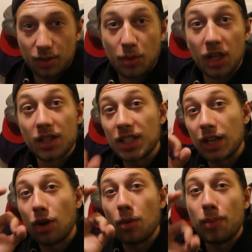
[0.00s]
My
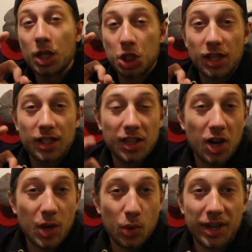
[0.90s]
zero budget
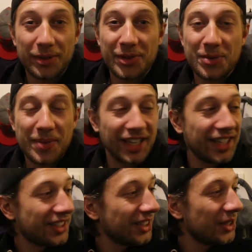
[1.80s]
DIY
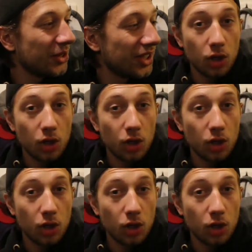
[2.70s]
filmmaking skills.